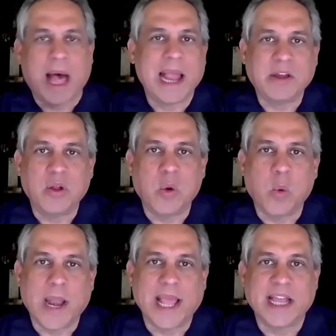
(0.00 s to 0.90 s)
buy new
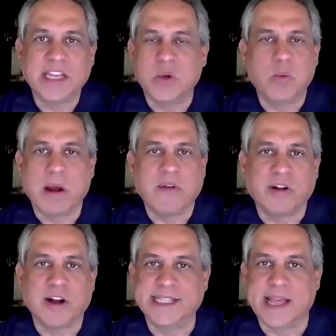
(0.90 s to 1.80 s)
when I get to wherever
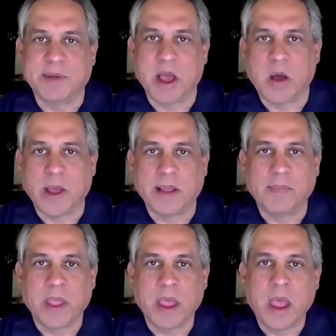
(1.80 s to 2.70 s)
it is I'm going?
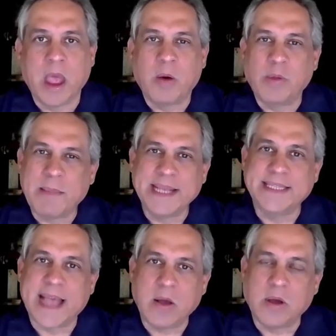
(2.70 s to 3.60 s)
That might
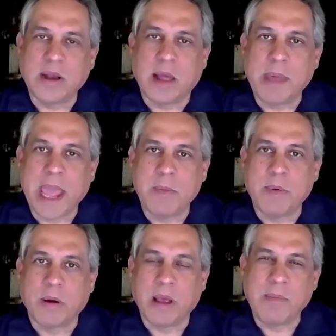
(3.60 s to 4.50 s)
sound good on
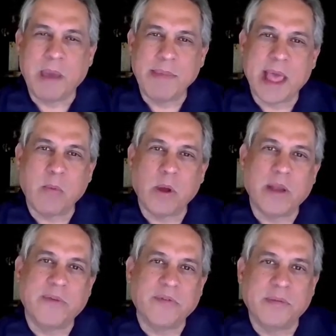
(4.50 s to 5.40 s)
paper, and maybe that would
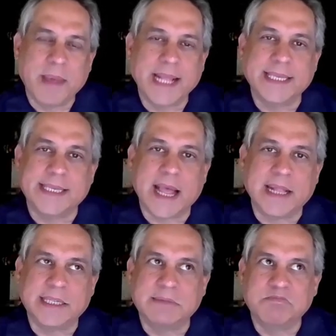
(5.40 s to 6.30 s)
have even made
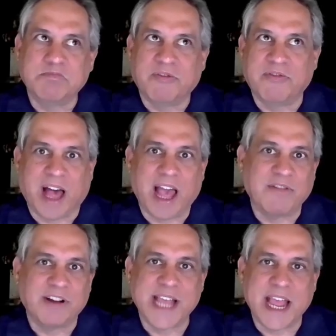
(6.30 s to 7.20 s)
sense 5
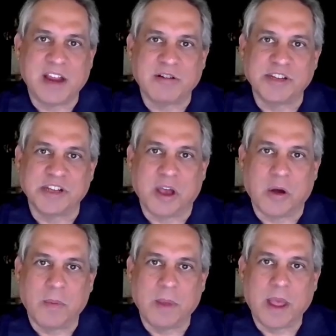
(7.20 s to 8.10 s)
or 10 years
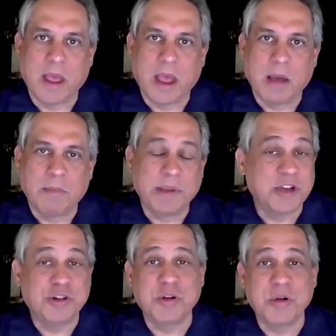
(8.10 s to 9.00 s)
ago. But the
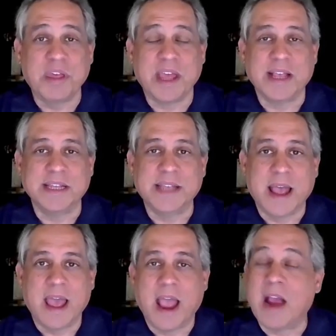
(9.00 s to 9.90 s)
truth is,
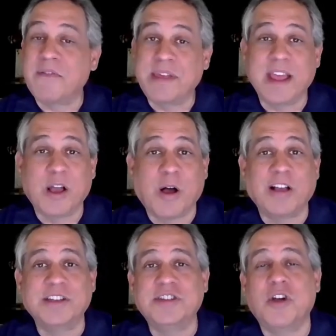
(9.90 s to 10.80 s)
everything
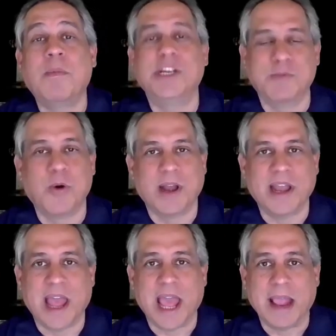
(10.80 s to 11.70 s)
costs so much more
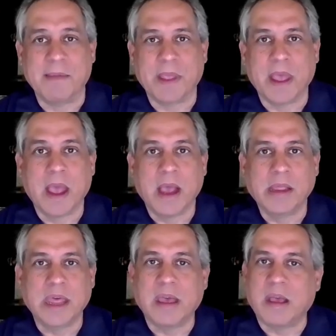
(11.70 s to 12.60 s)
today.
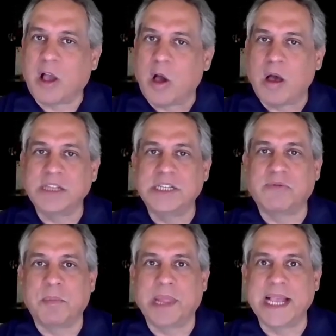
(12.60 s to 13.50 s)
The cost of
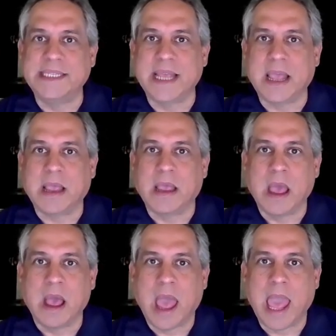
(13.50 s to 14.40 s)
replacing
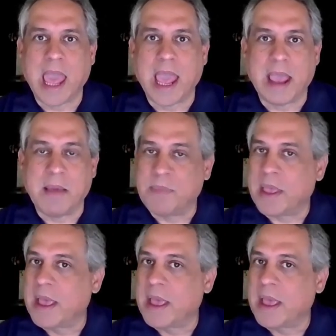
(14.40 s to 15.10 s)
a